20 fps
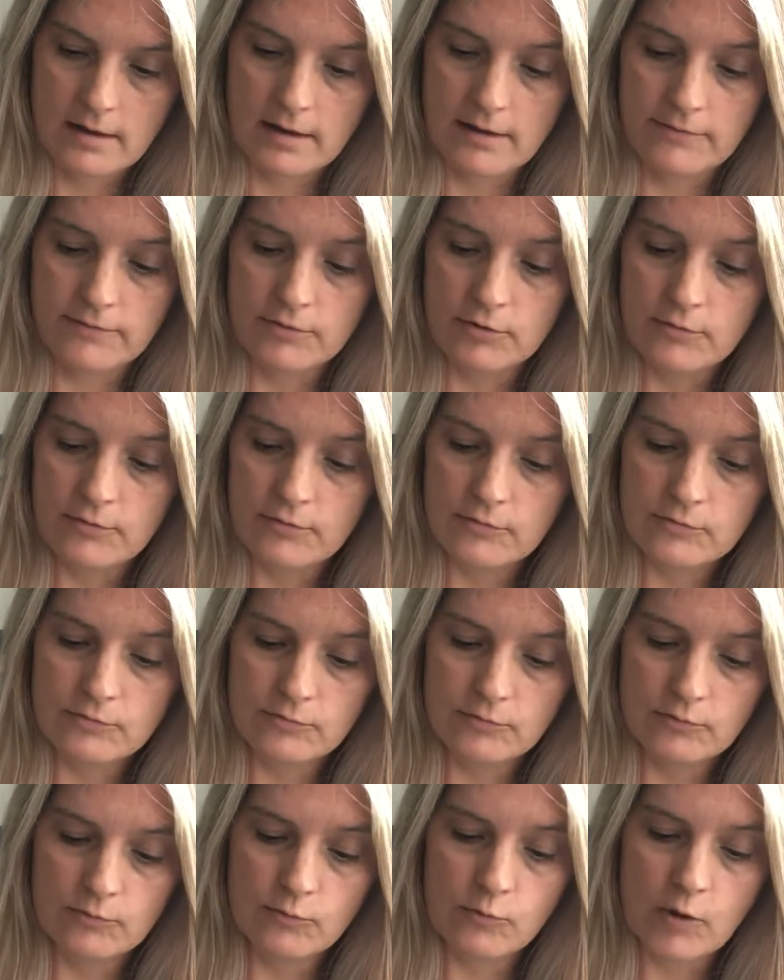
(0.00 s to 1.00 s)
If you
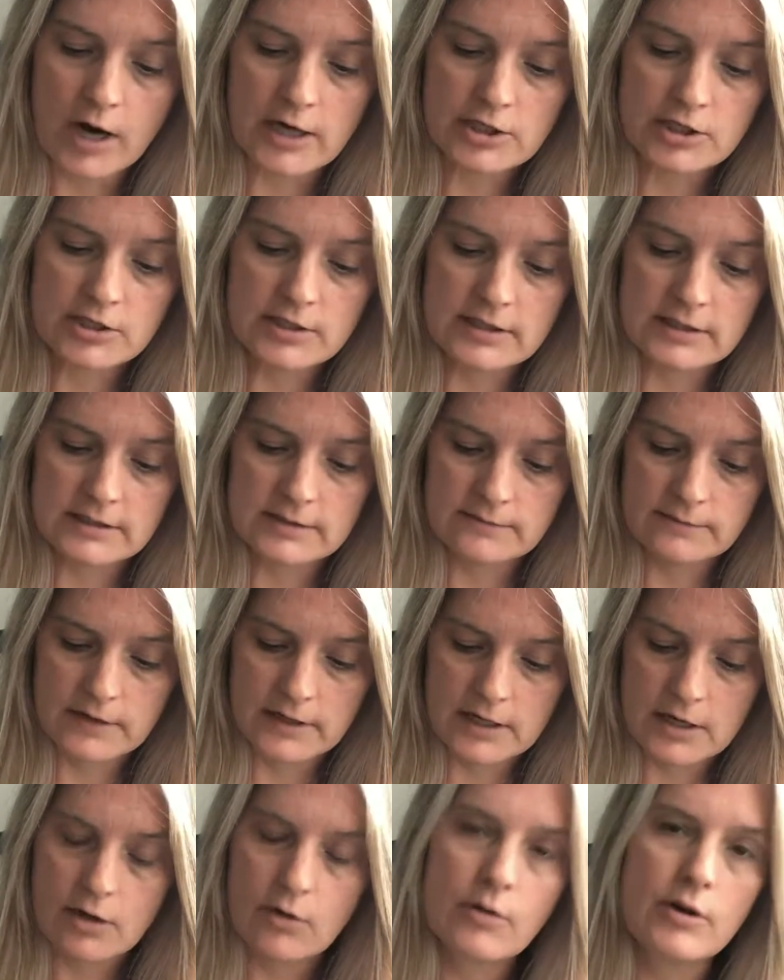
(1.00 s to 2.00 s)
watch this
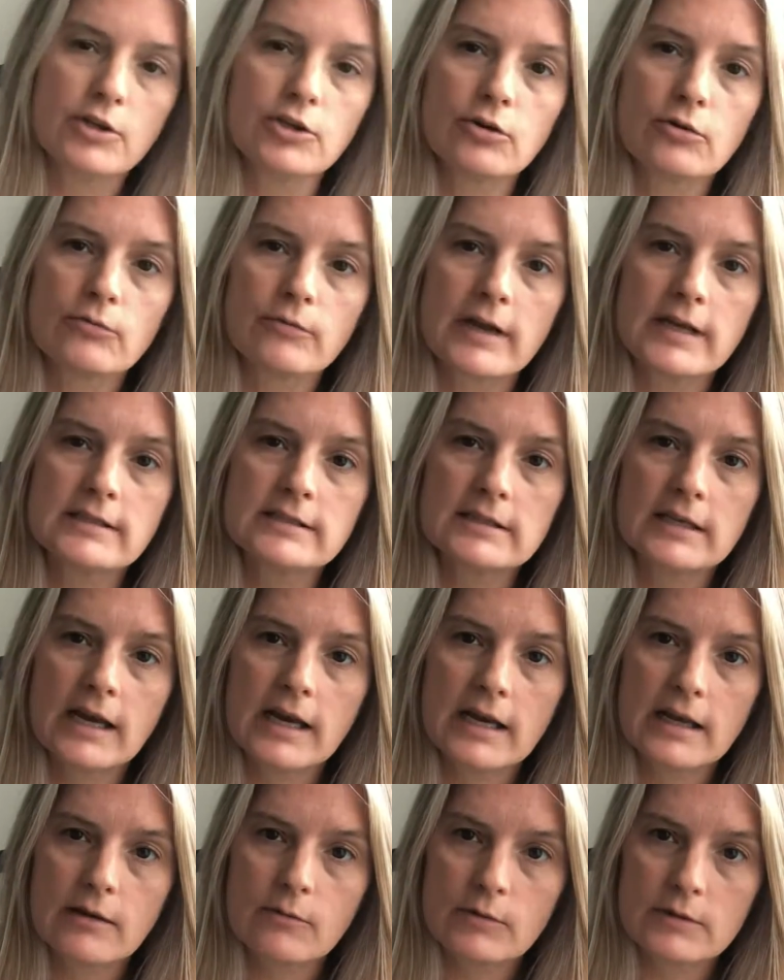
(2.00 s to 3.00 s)
video and you're
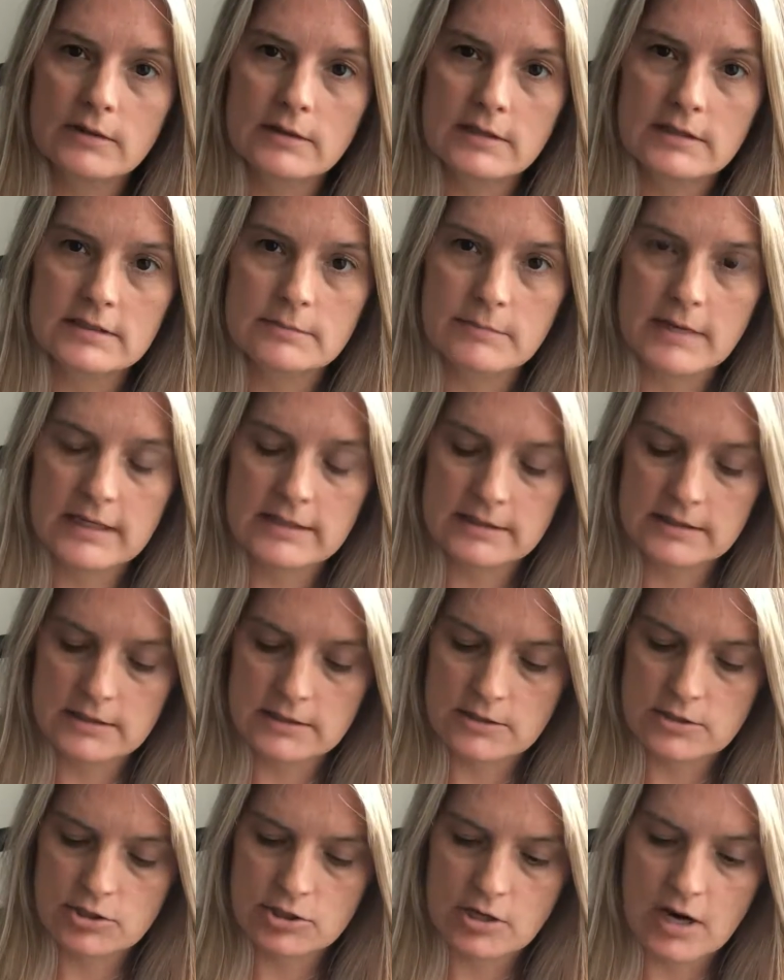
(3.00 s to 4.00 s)
resonating with this
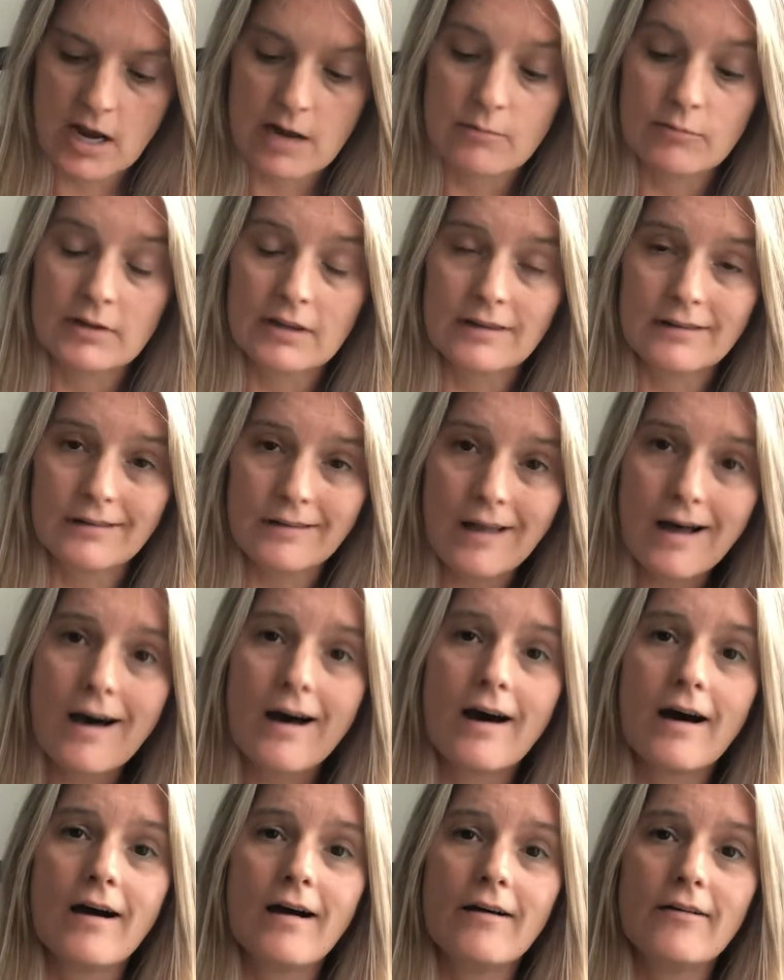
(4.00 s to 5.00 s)
message, I would
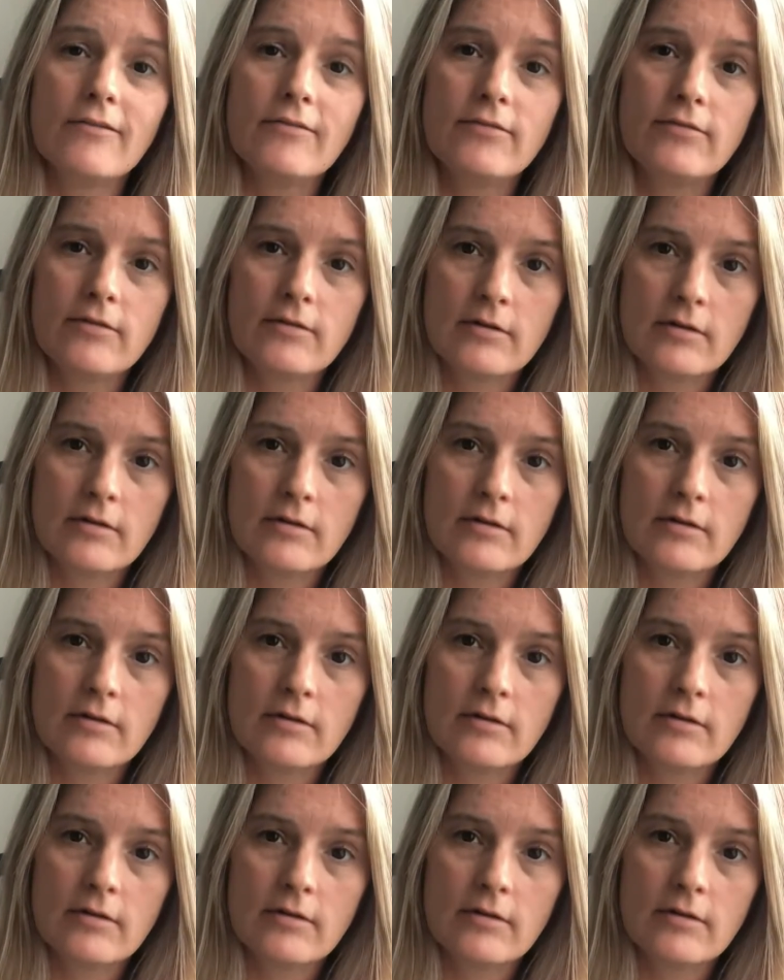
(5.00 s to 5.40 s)
love,